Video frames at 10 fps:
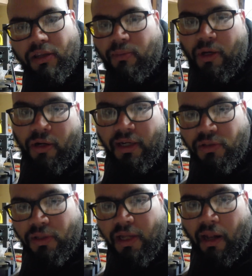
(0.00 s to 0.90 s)
the motor. I
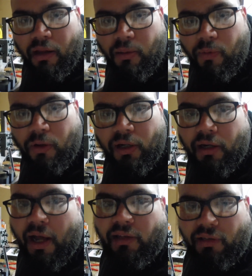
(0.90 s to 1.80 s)
tore it down a little more and
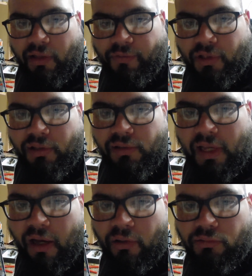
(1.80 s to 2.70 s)
got the lifters
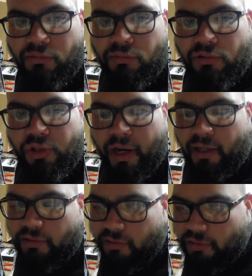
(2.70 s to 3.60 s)
out and
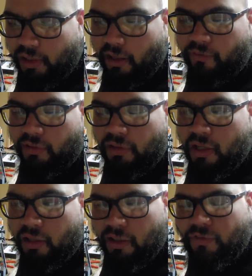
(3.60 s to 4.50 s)
trays and stuff. And
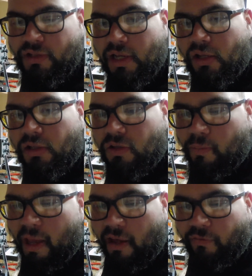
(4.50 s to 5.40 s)
lifters didn't look too
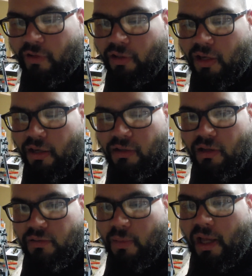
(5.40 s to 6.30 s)
bad for
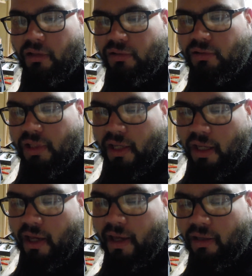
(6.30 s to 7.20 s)
100,000 miles. They
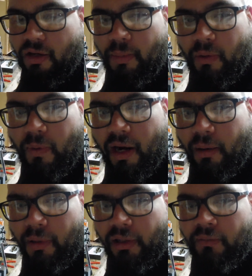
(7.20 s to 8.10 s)
had a little bit of wear,
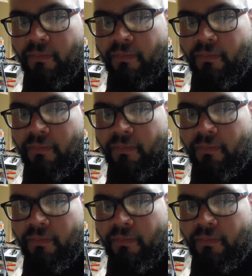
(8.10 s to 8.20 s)
but